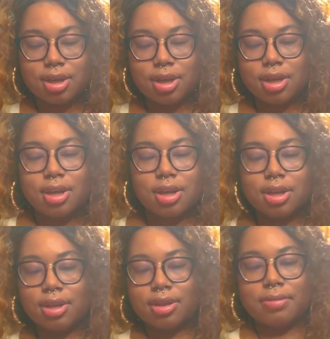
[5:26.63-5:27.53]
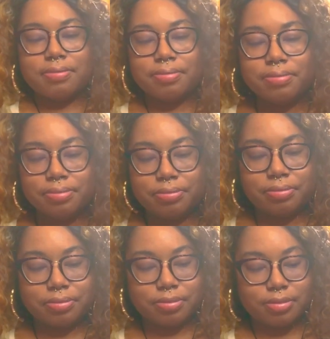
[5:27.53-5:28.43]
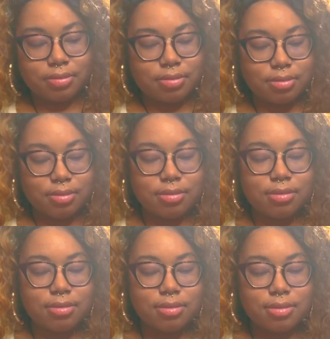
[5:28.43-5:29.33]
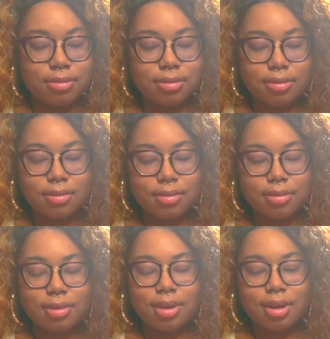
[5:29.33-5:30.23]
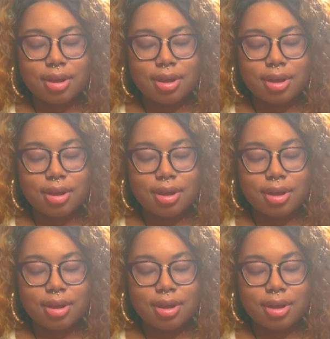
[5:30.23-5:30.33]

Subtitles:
[no speech]